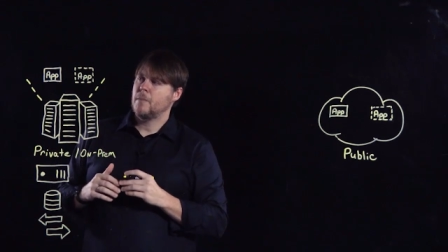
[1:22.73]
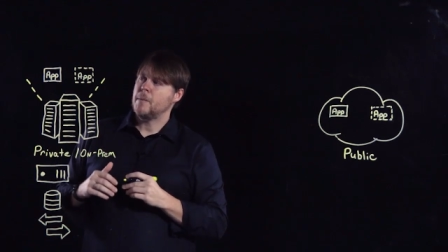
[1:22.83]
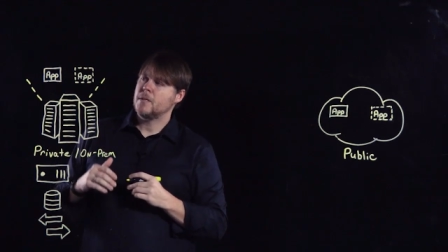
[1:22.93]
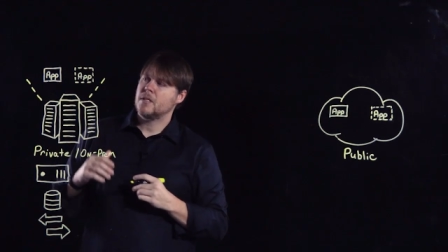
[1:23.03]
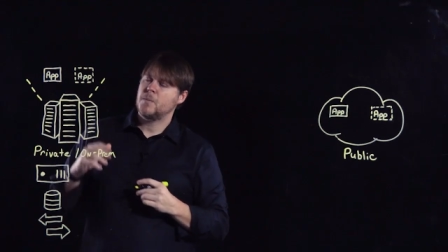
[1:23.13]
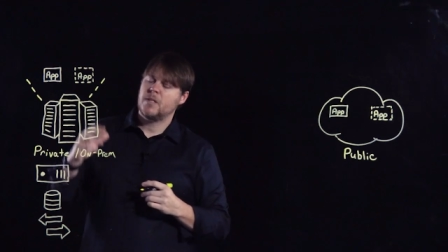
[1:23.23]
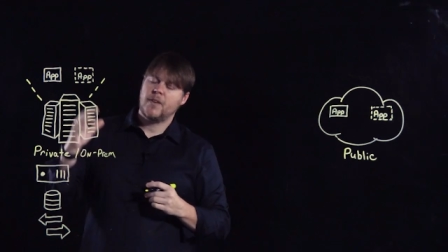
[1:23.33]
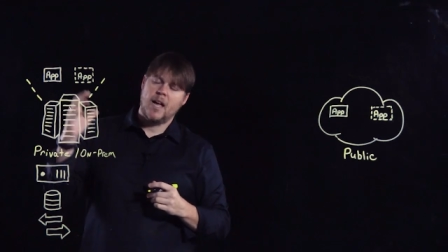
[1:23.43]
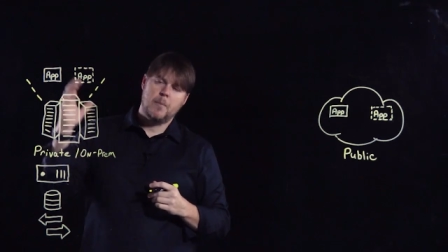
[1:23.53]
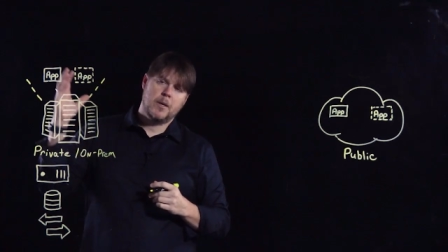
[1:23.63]
Maybe it's a
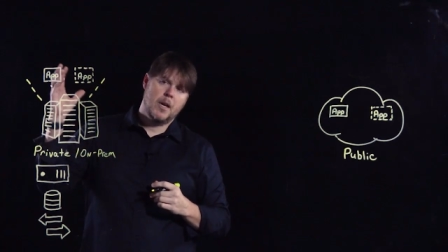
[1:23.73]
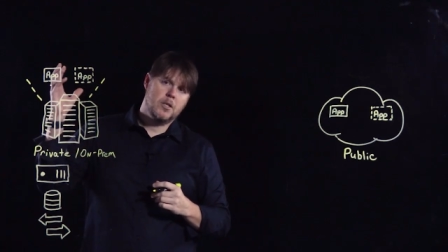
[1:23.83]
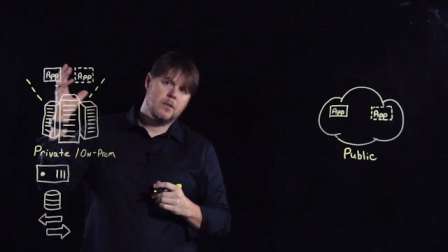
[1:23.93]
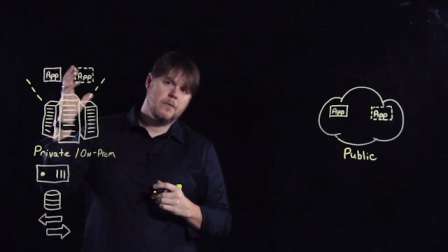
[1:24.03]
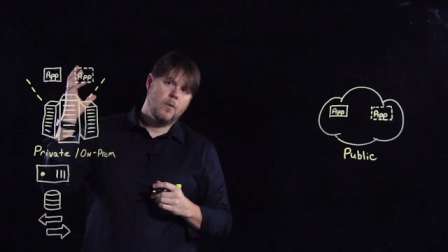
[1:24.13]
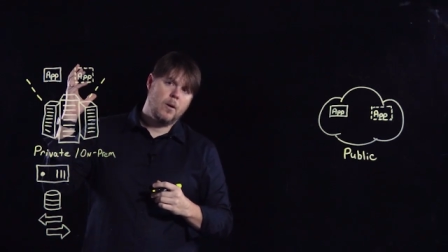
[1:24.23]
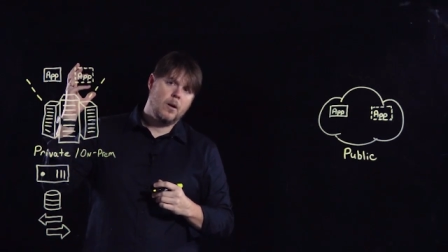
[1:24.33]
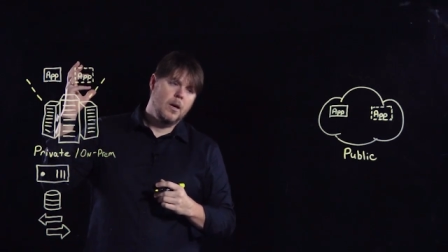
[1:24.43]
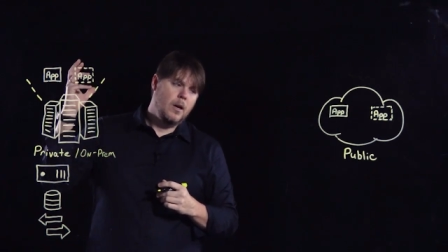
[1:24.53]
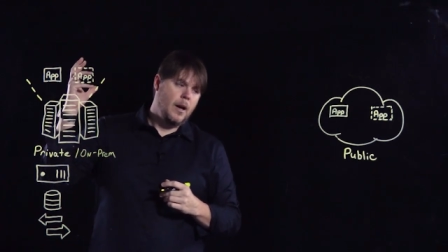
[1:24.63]
specific application
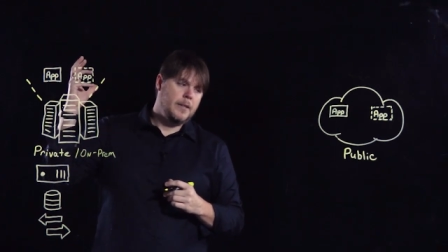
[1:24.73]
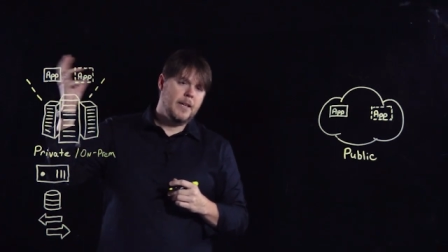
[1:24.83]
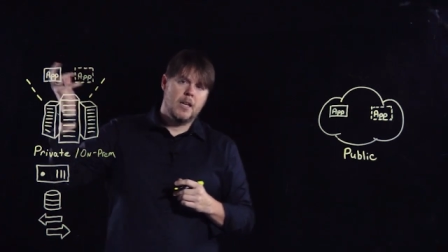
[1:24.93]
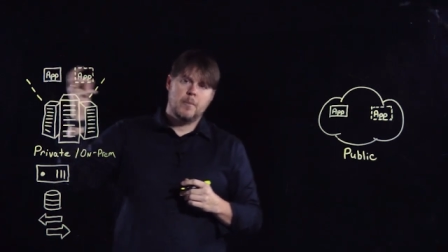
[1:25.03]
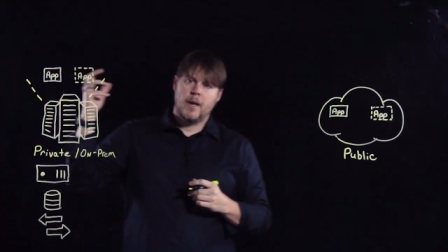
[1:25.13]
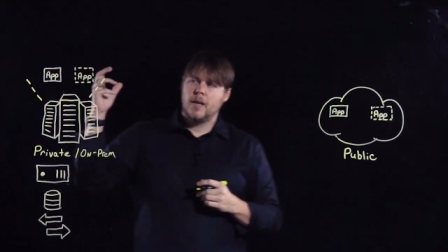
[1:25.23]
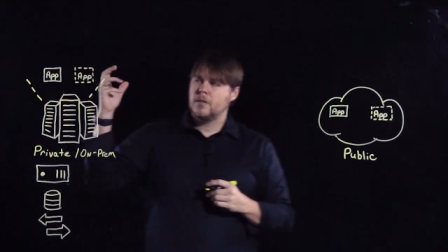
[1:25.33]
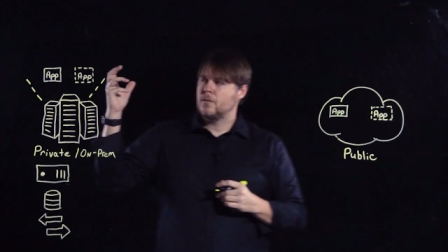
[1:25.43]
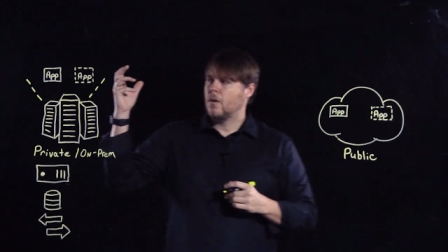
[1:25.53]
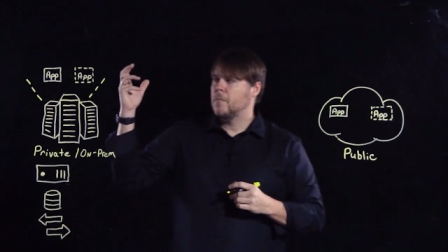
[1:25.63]
for a
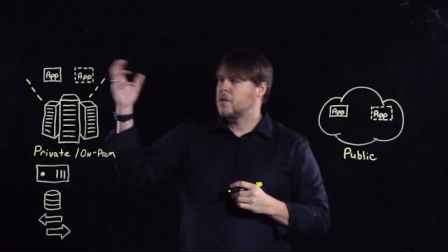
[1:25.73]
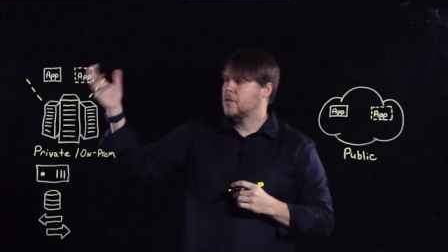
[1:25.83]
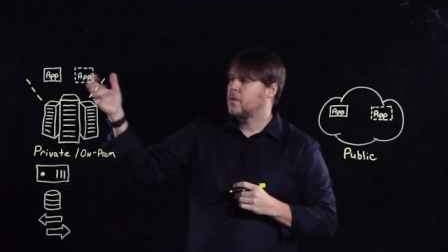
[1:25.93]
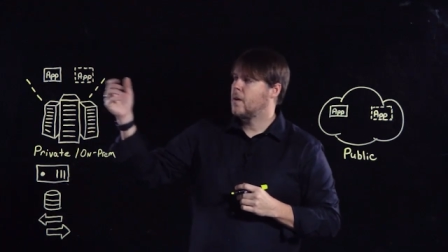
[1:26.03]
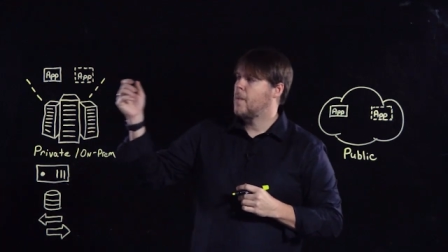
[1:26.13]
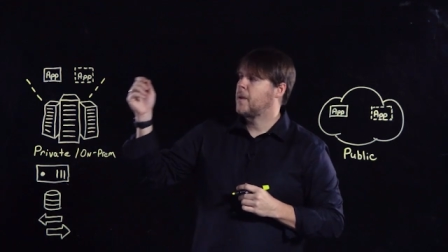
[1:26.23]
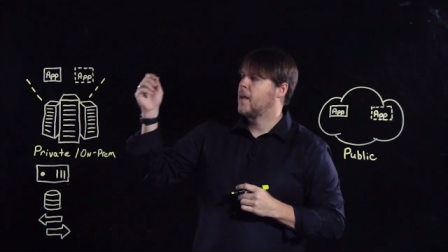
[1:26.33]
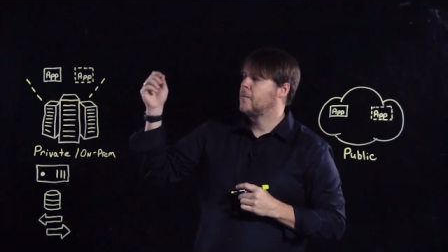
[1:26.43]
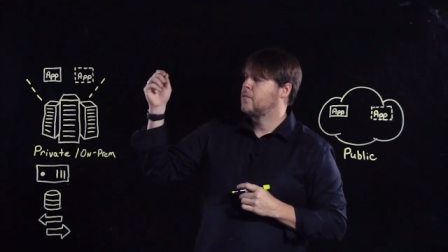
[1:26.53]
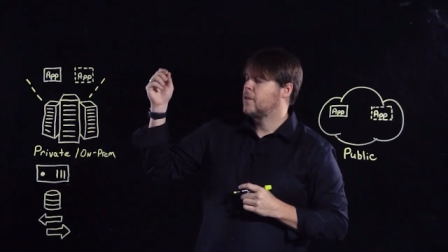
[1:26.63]
database or a
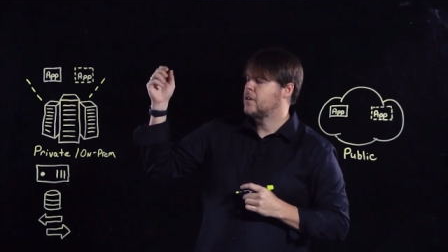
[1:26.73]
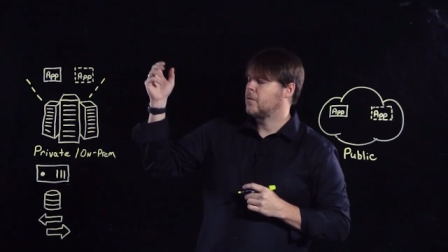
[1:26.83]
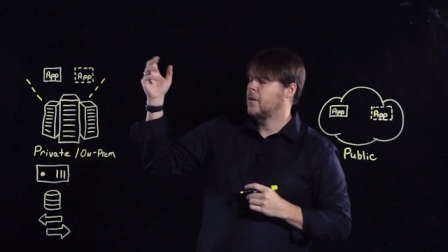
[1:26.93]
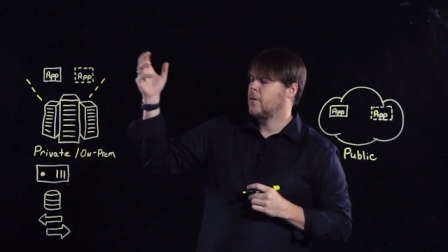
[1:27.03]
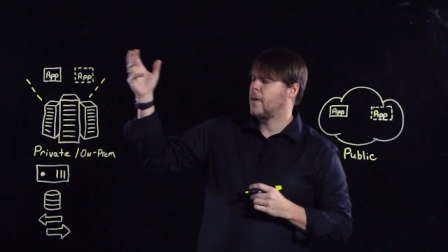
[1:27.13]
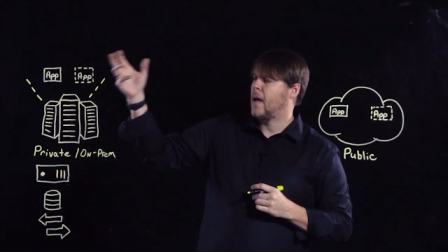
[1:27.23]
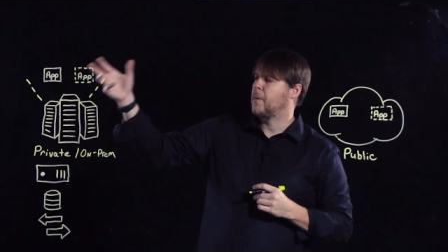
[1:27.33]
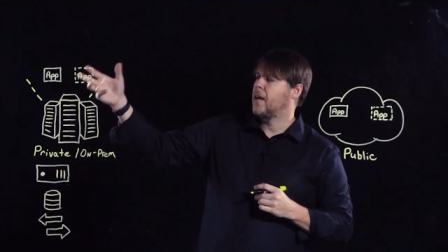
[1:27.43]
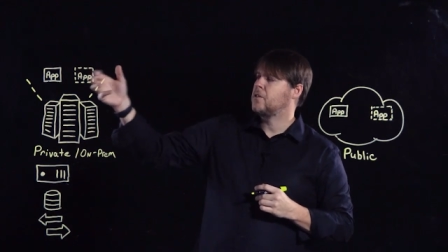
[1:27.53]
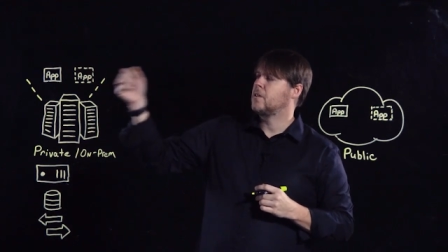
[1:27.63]
mission-critical
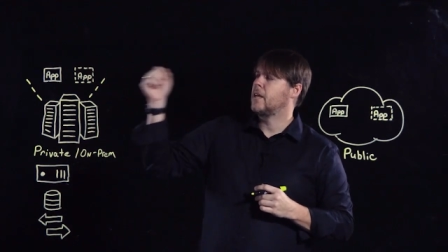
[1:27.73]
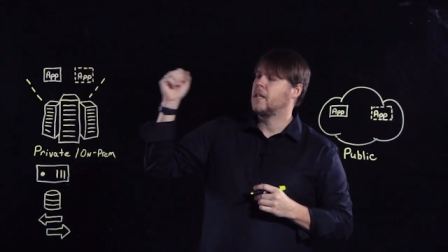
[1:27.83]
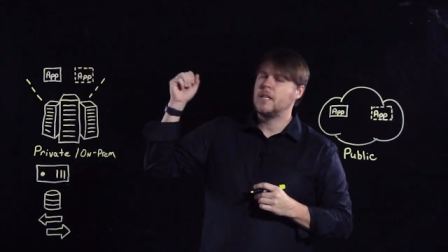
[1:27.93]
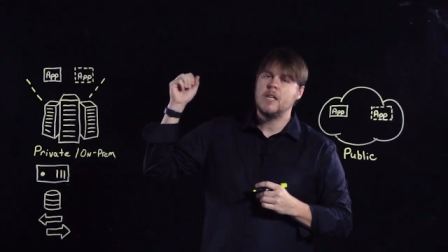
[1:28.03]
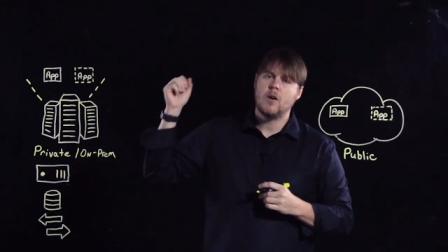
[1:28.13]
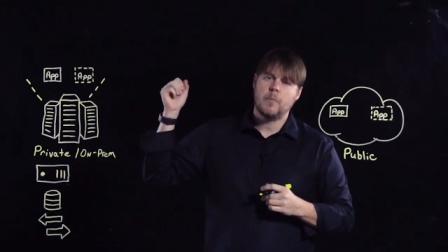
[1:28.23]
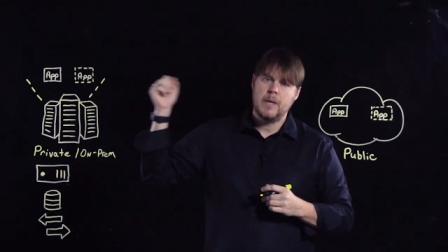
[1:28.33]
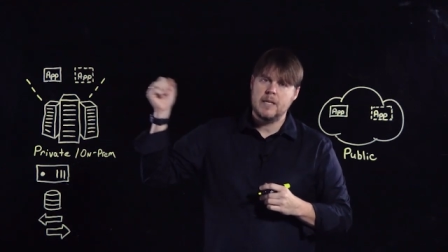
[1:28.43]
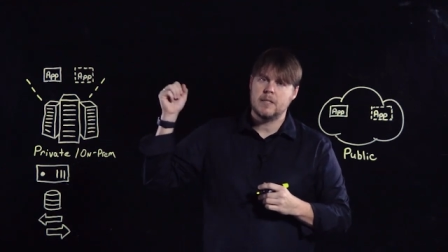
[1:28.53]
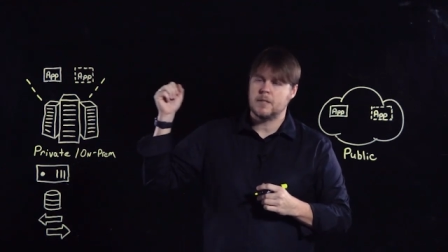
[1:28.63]
application like an
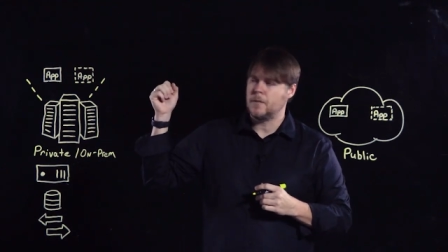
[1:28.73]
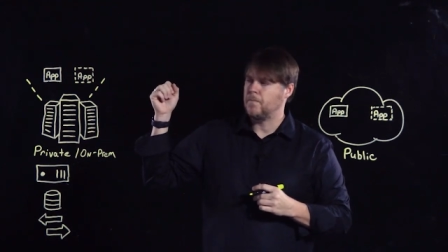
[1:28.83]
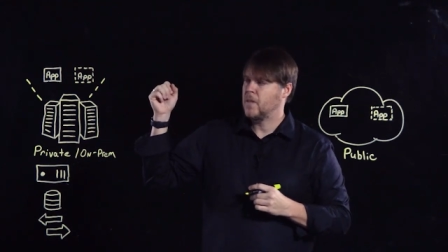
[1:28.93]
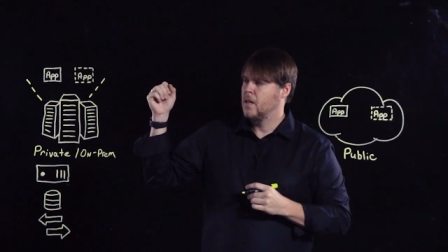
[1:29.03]
ERP system.